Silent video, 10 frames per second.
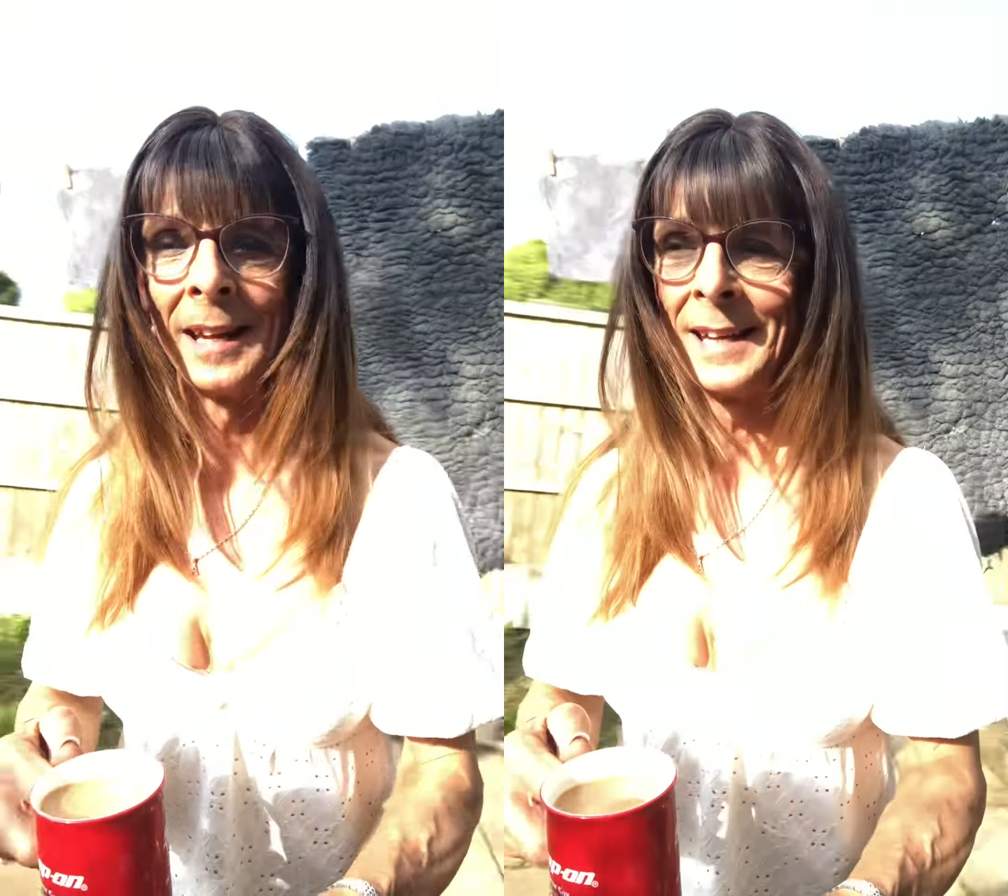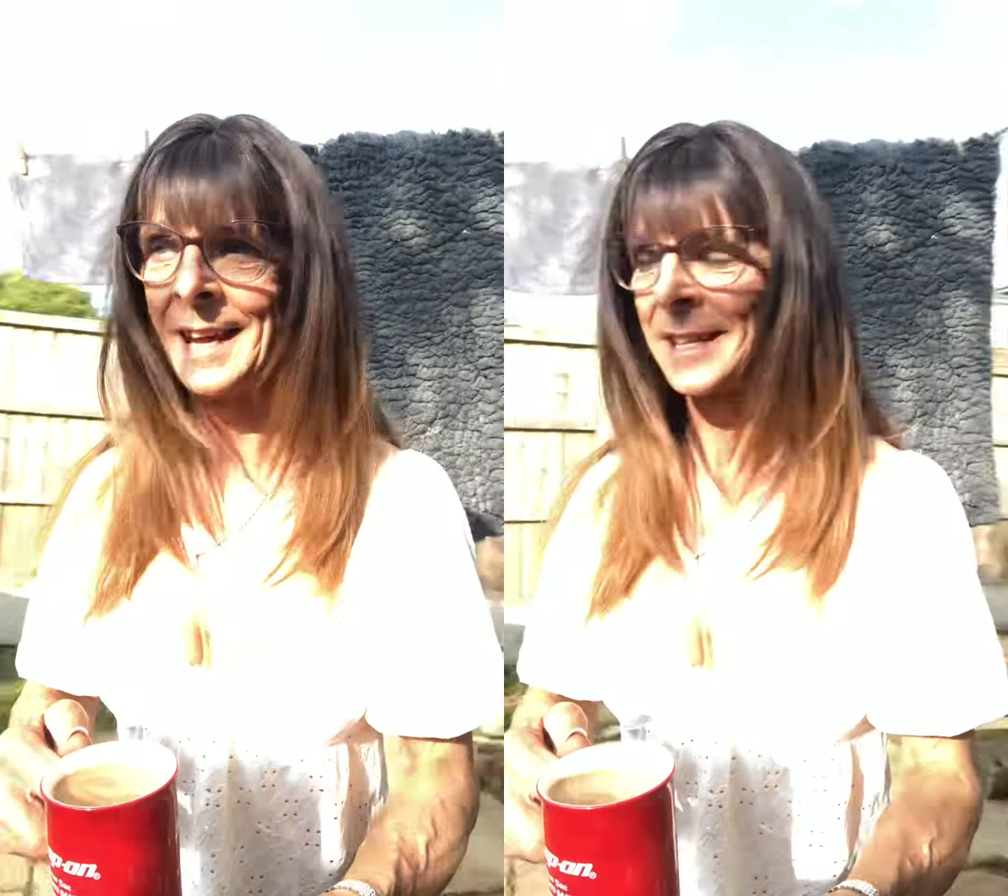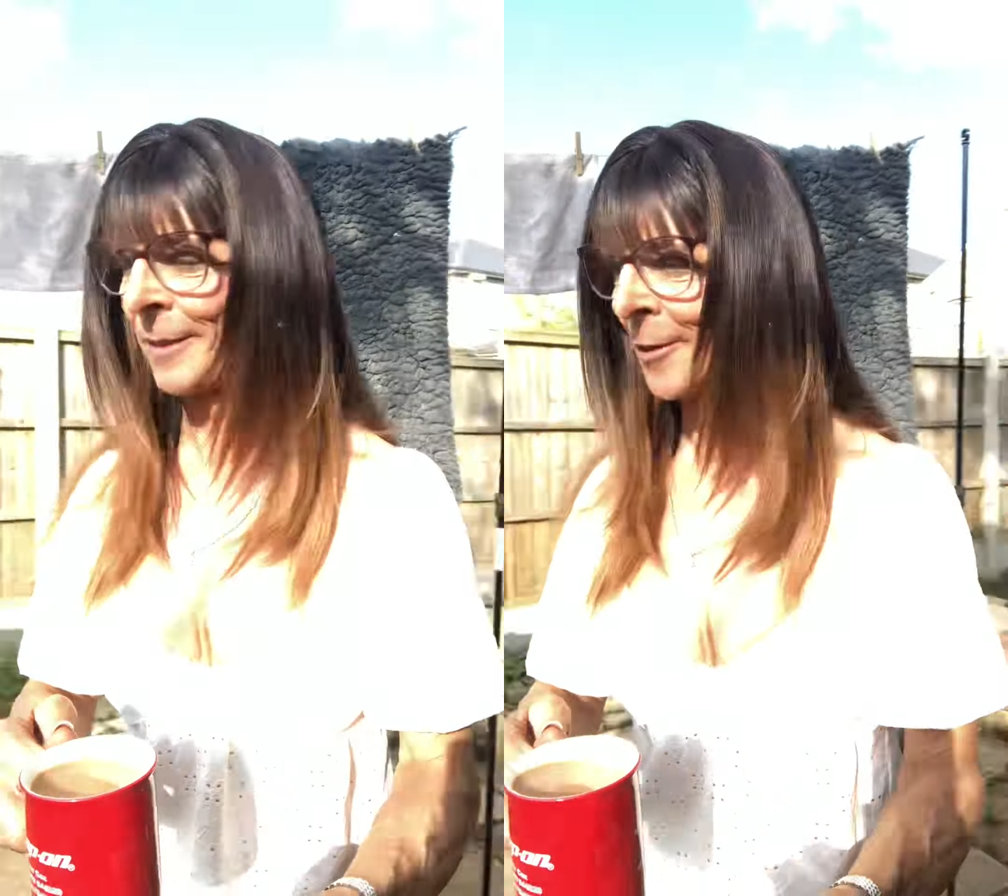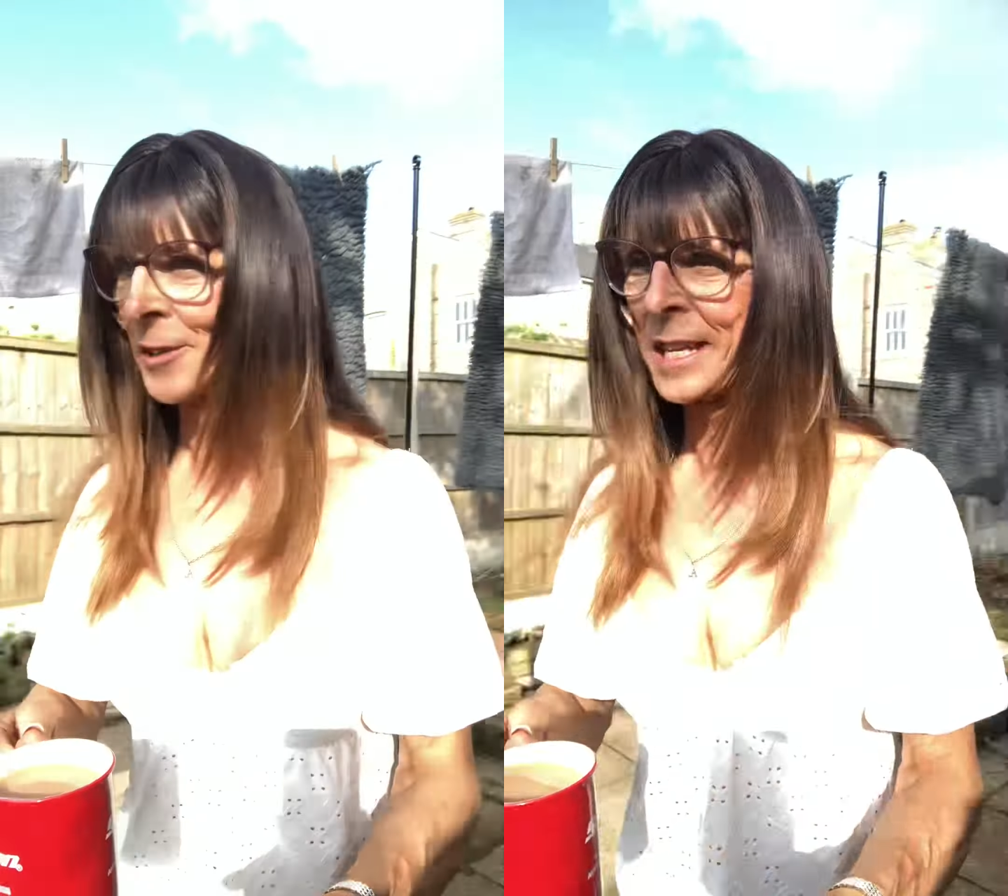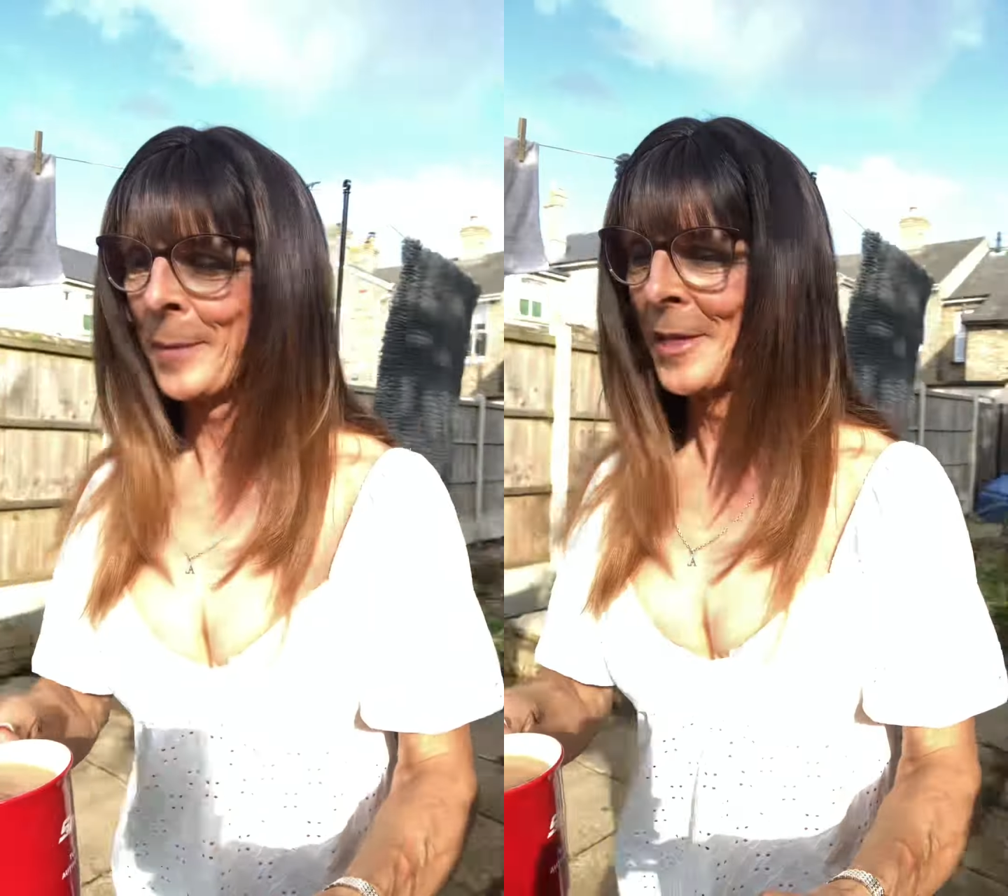yes, I've got
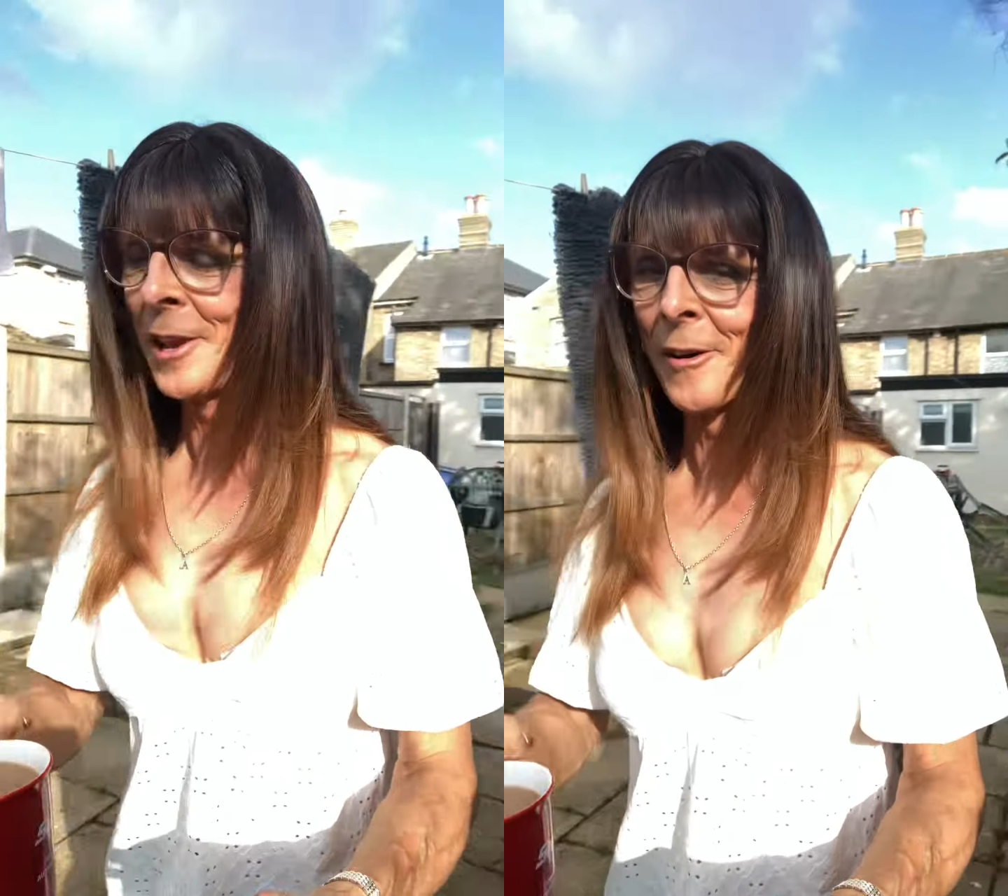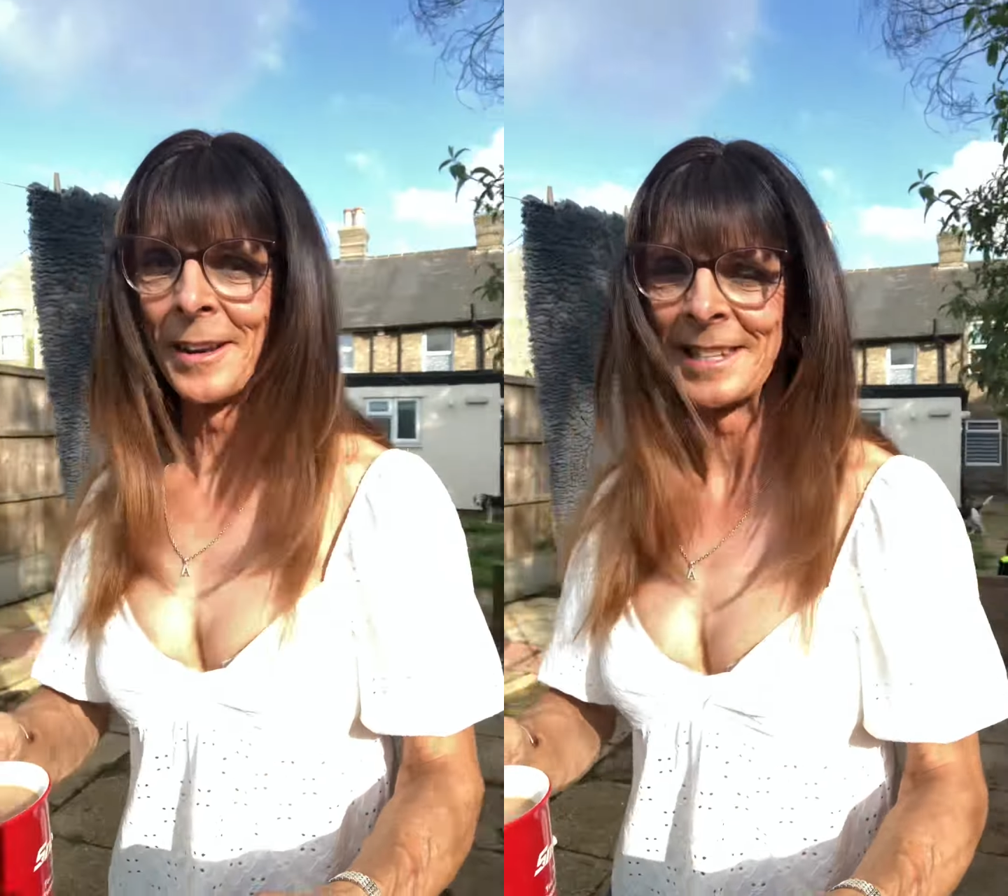some on the line.